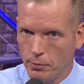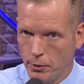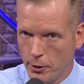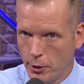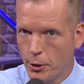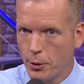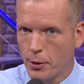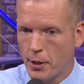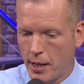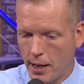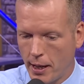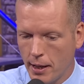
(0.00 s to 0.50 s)
are
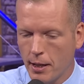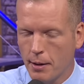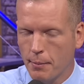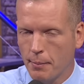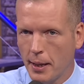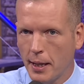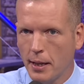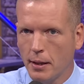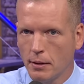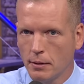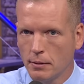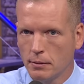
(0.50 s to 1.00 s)
you kidding
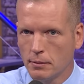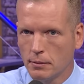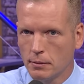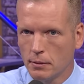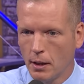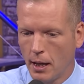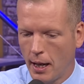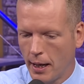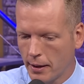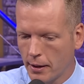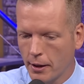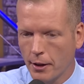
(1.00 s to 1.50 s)
me?
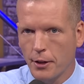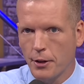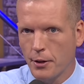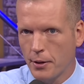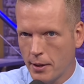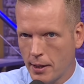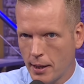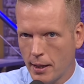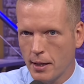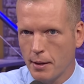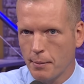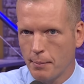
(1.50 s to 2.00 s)
Like, are you
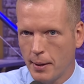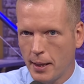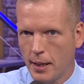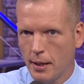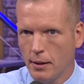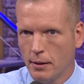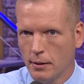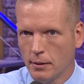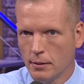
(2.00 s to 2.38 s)
kidding me?